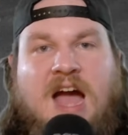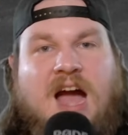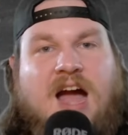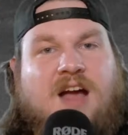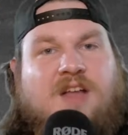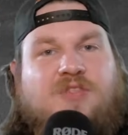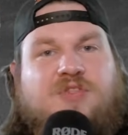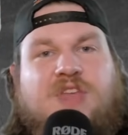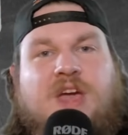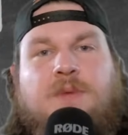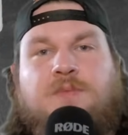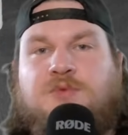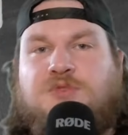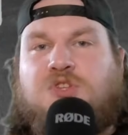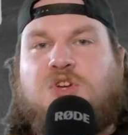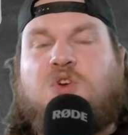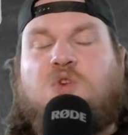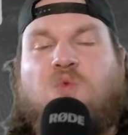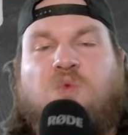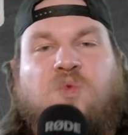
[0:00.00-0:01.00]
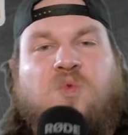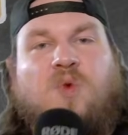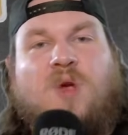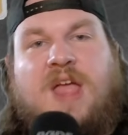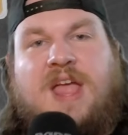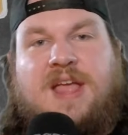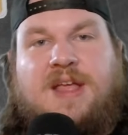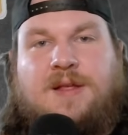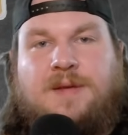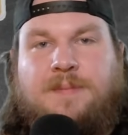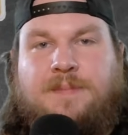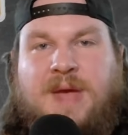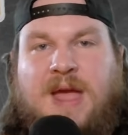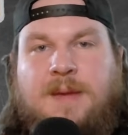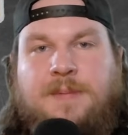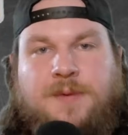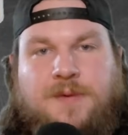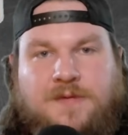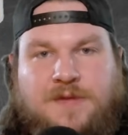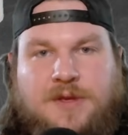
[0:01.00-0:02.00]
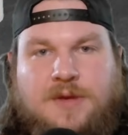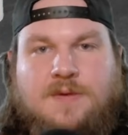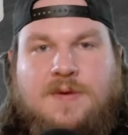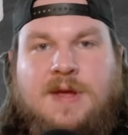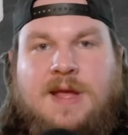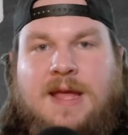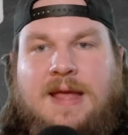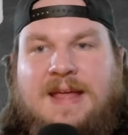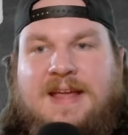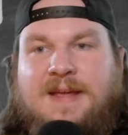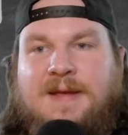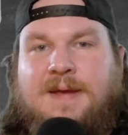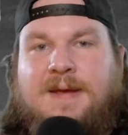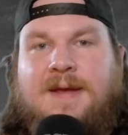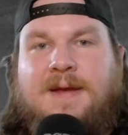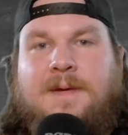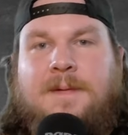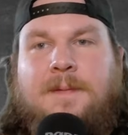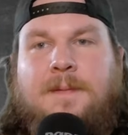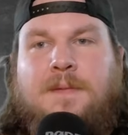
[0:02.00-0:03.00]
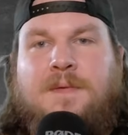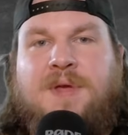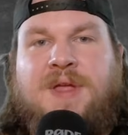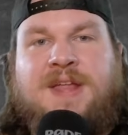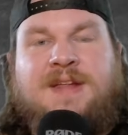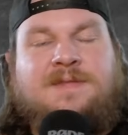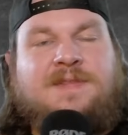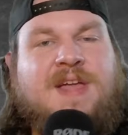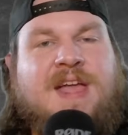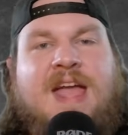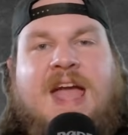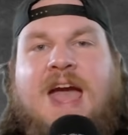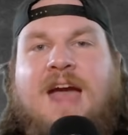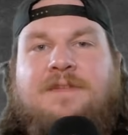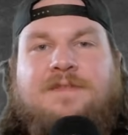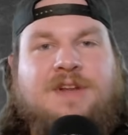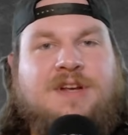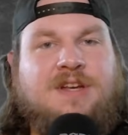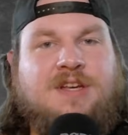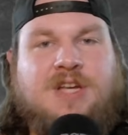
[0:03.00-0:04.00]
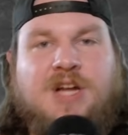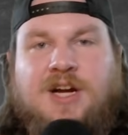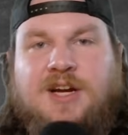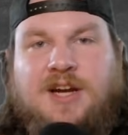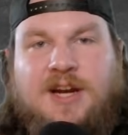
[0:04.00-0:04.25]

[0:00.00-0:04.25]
That was a great pay-per-view, and they haven't done it